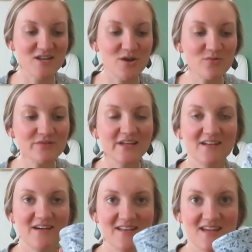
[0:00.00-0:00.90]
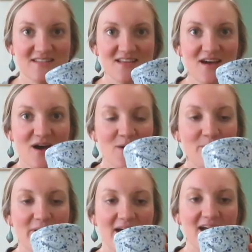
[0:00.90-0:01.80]
No lid on it,
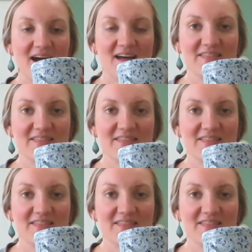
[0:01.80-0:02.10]
but